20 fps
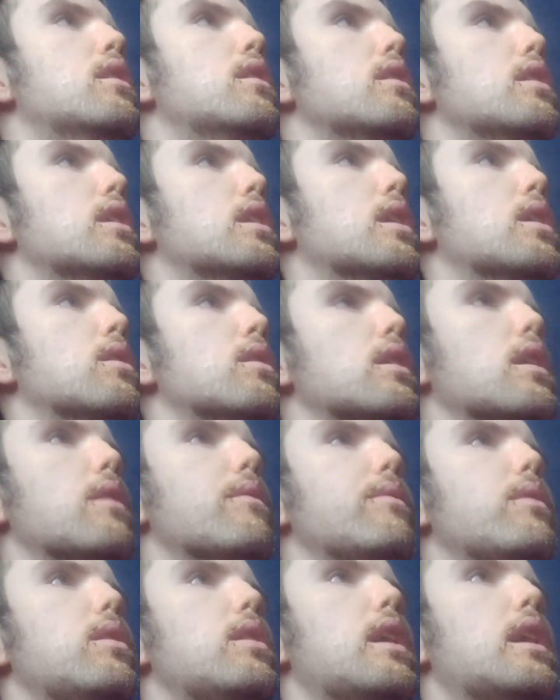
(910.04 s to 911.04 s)
And I
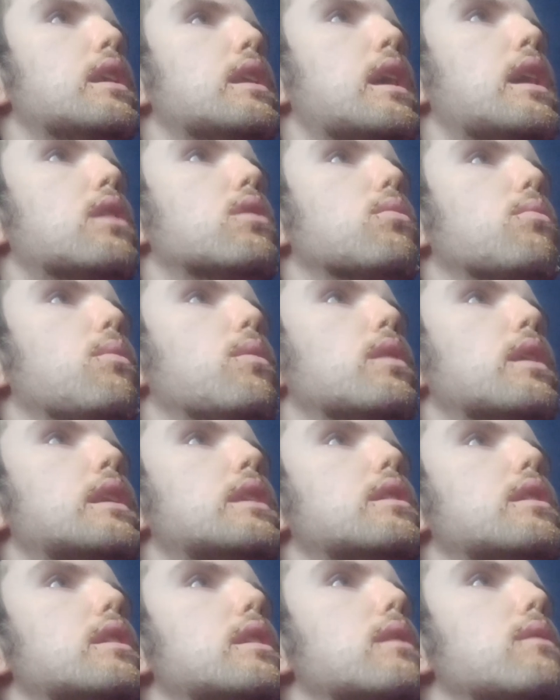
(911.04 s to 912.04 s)
feel like that's what they
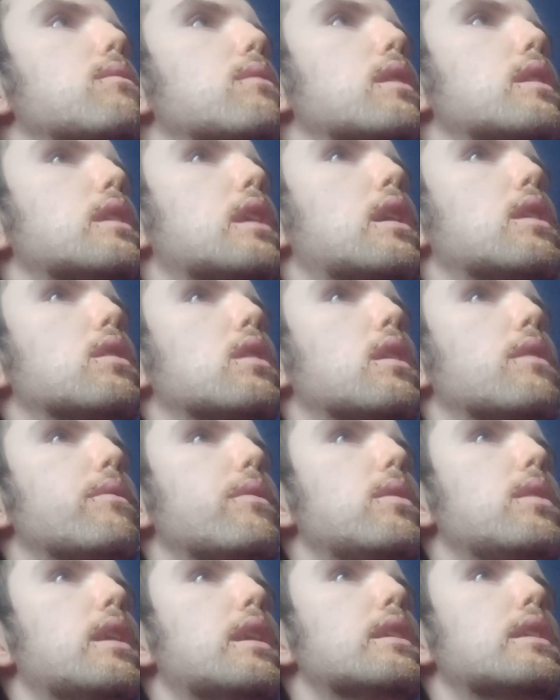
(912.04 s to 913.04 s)
did it. I
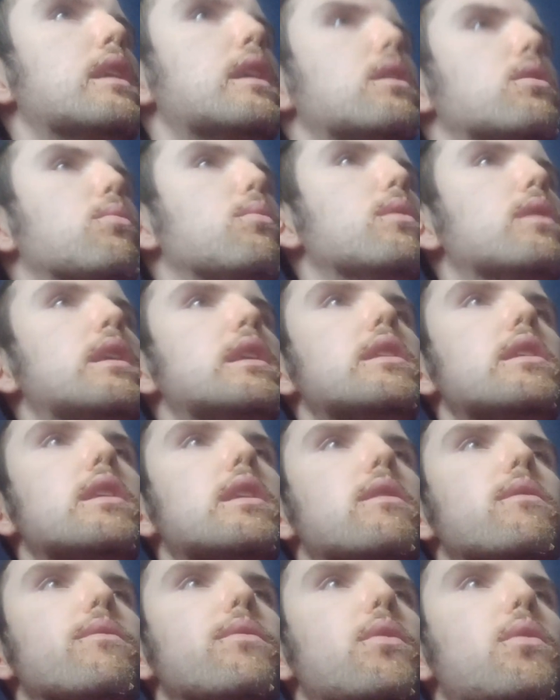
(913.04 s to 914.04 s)
feel like that's what they did
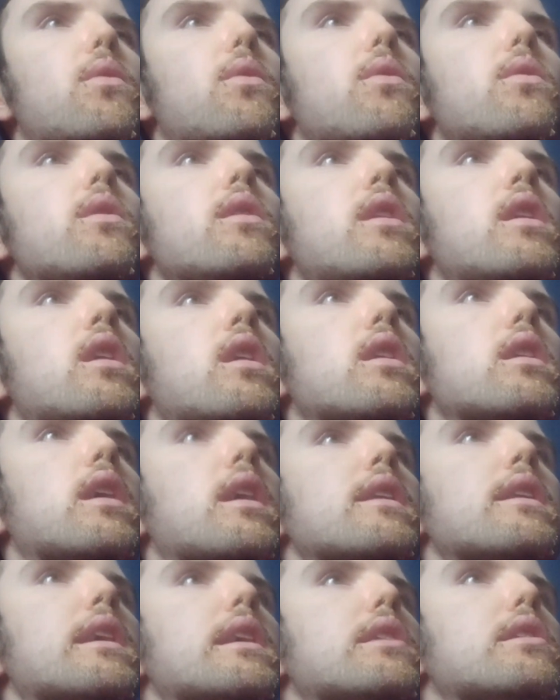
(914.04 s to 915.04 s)
it for.
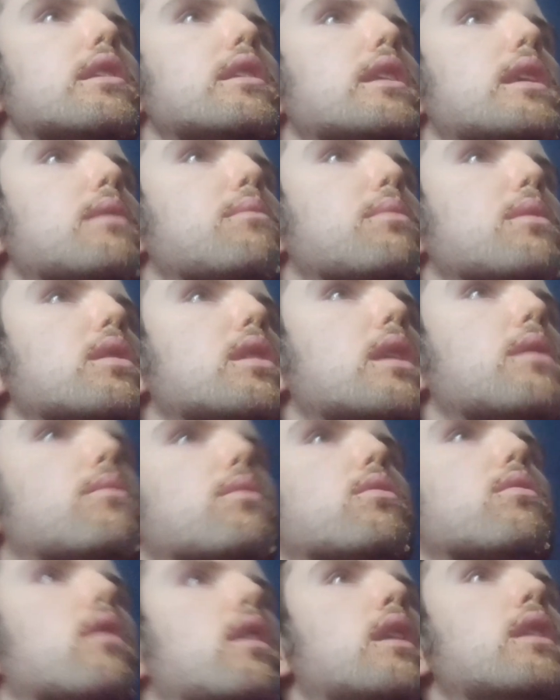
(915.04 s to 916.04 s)
Like they did it if they were
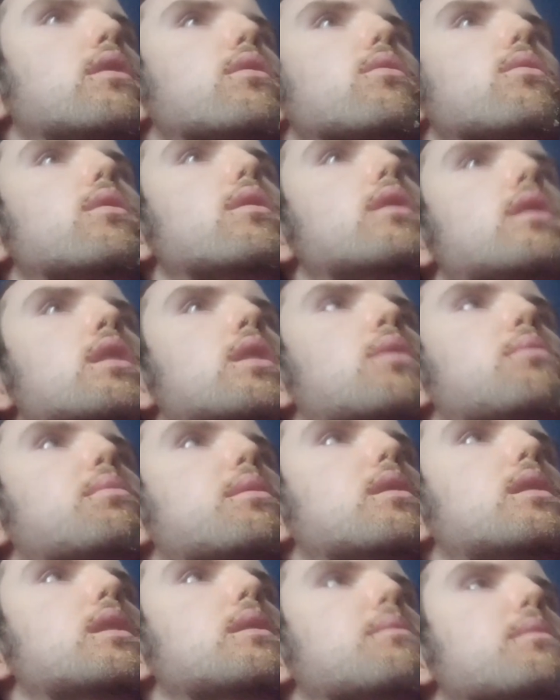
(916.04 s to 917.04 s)
trying to,
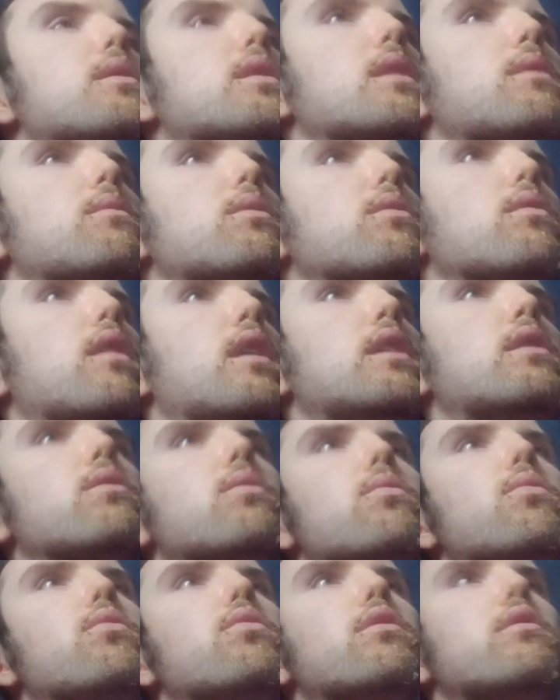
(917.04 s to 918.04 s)
purely because they were trying to
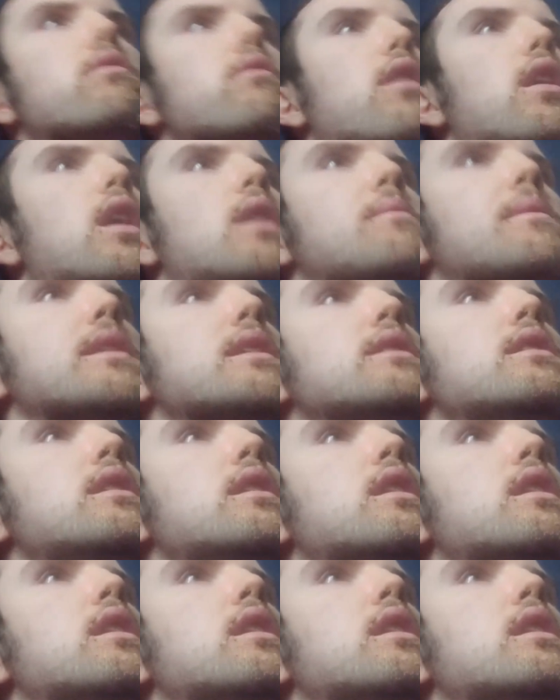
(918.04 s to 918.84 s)
cause drama,